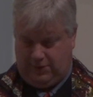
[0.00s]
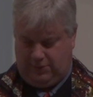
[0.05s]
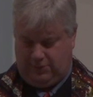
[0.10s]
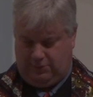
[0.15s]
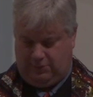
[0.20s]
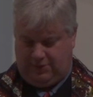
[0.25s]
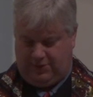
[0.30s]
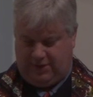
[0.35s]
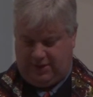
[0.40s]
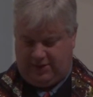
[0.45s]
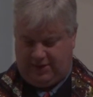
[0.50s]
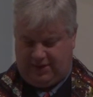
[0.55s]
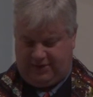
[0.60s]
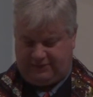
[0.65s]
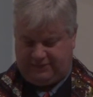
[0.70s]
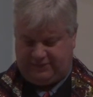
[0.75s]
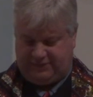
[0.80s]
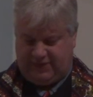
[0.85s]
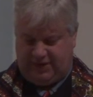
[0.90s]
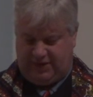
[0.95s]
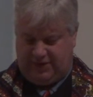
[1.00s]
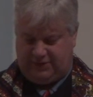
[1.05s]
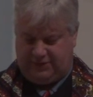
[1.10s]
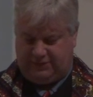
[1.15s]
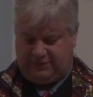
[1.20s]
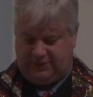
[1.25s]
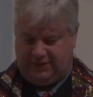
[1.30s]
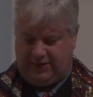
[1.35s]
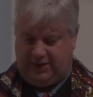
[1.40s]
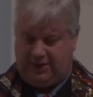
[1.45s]
Without hesitating,
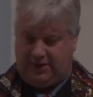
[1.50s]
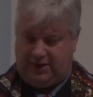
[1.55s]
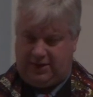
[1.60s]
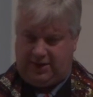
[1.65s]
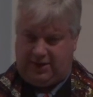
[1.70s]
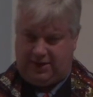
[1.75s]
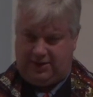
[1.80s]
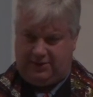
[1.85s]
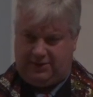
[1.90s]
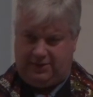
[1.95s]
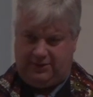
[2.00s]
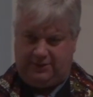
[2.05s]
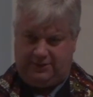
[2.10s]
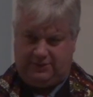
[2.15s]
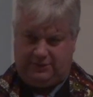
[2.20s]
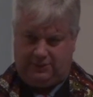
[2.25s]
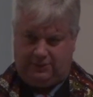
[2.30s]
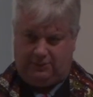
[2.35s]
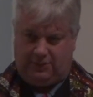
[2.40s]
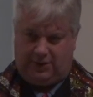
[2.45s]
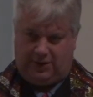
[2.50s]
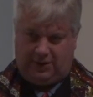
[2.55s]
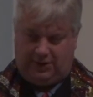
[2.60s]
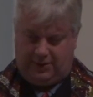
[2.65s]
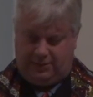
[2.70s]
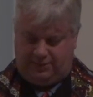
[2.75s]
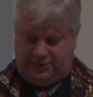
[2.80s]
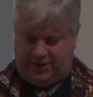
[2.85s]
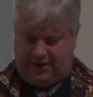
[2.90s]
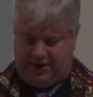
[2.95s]
the teen handed the
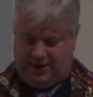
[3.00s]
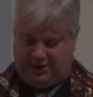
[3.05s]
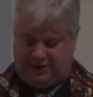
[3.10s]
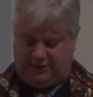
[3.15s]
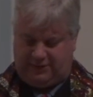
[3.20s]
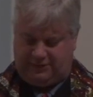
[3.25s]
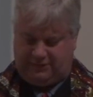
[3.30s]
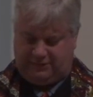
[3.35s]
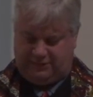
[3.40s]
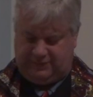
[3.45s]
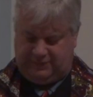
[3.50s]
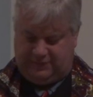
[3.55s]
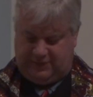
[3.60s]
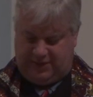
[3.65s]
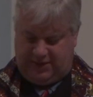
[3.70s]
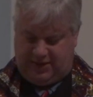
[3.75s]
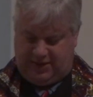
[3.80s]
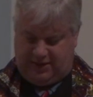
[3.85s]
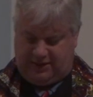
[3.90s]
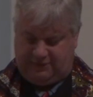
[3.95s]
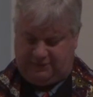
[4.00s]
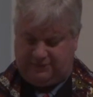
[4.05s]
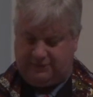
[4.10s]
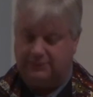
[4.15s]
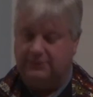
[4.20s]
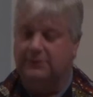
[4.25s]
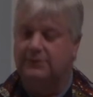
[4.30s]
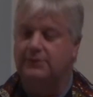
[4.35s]
wallet back to Diaz.